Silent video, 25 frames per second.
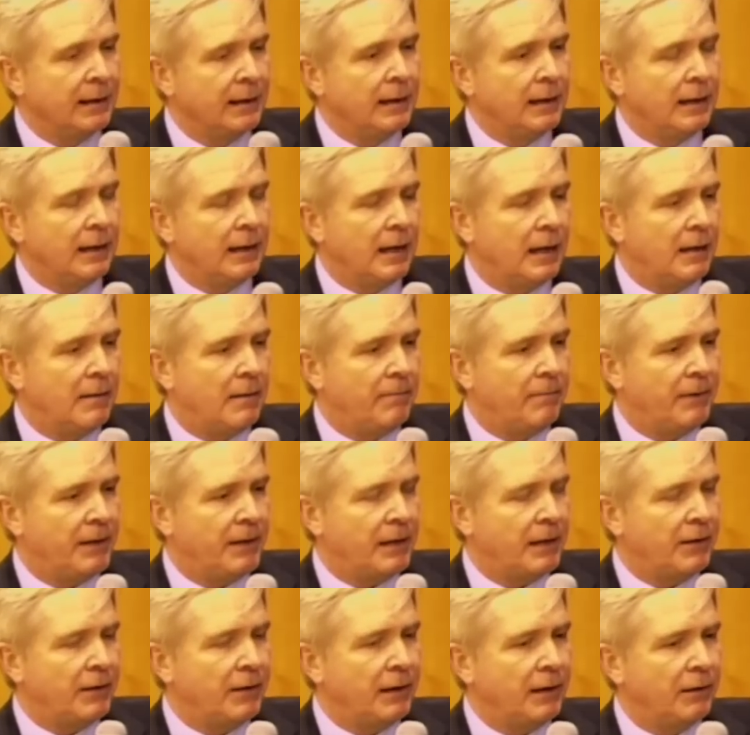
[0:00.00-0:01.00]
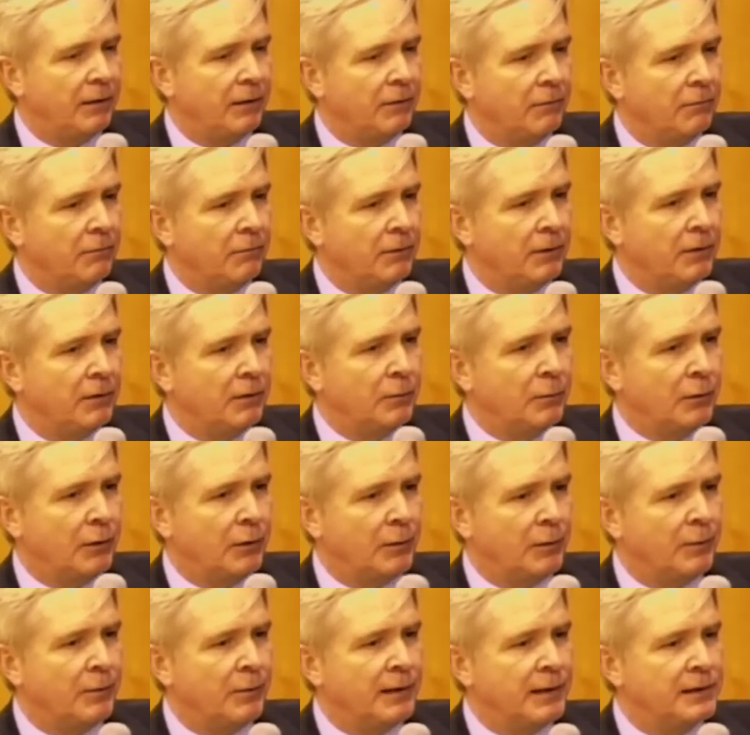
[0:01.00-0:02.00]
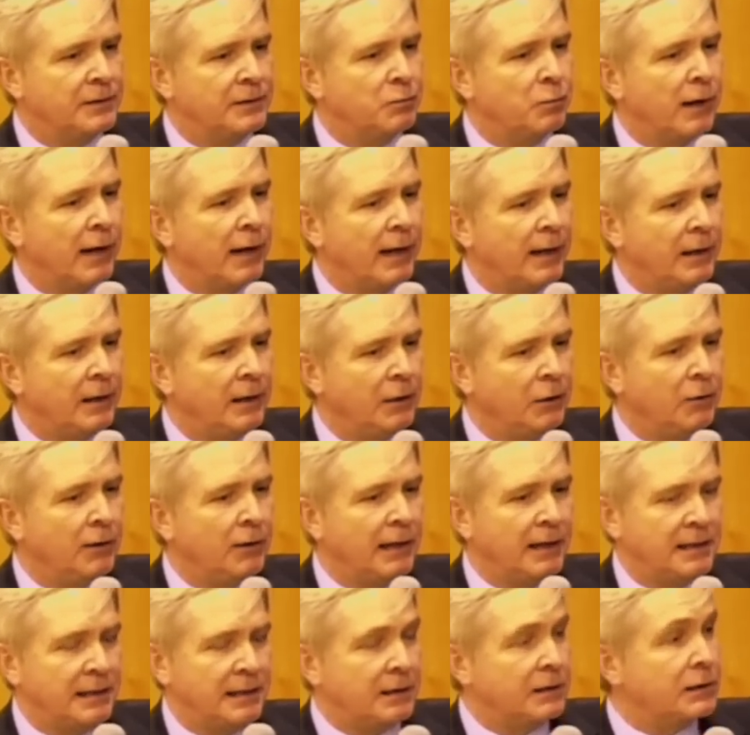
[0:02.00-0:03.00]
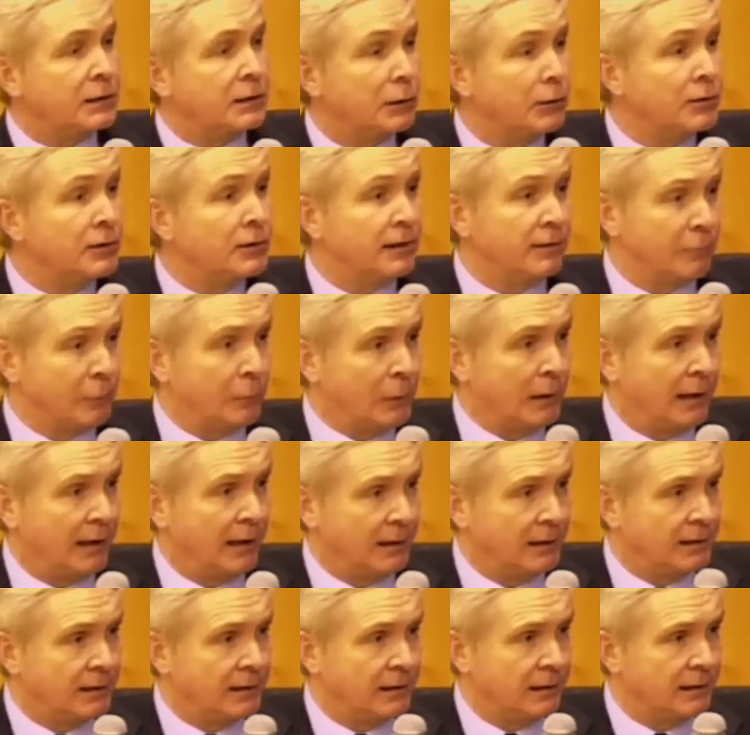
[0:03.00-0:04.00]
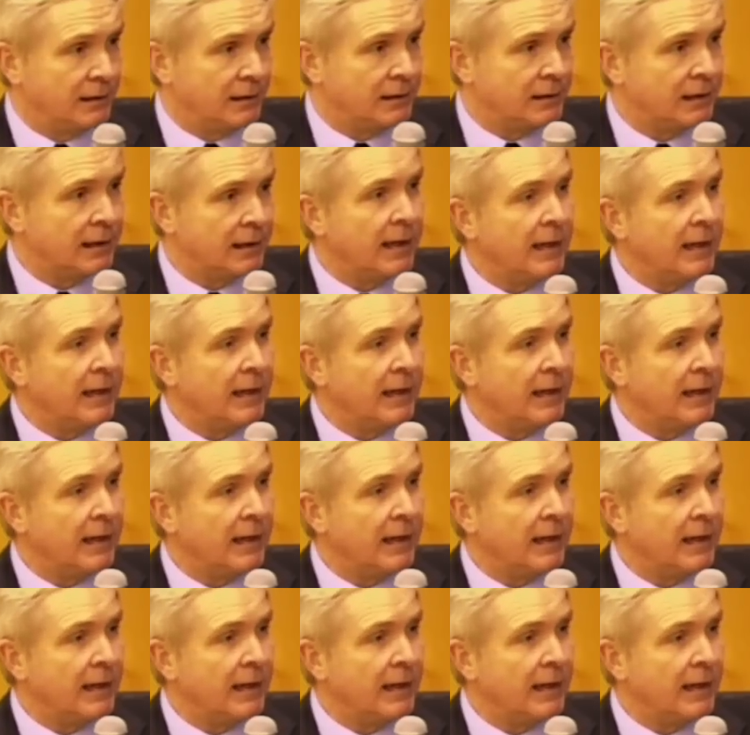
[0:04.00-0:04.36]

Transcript: Um, and I think the real problem is when you get exclusive places.